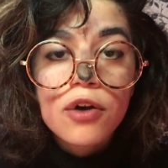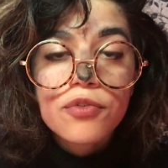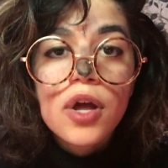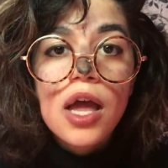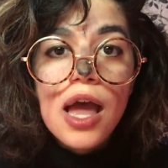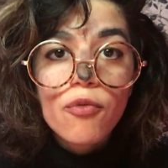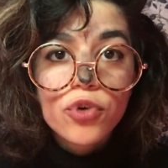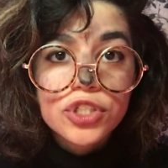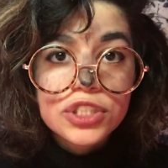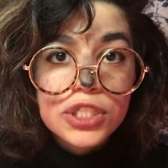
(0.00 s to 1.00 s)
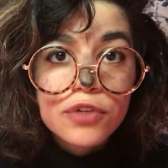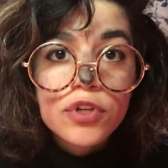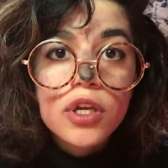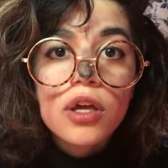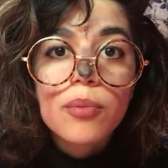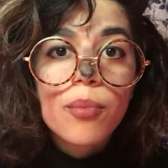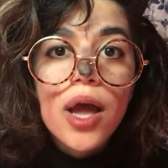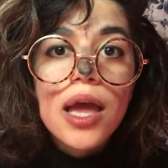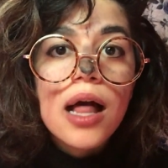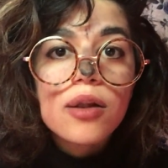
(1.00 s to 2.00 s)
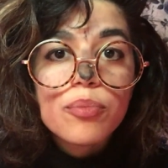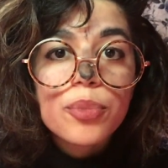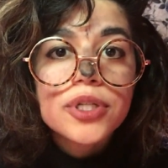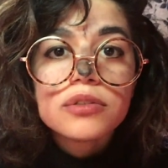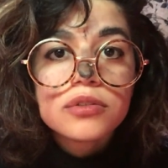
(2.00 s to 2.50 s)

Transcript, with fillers: of receiving my help?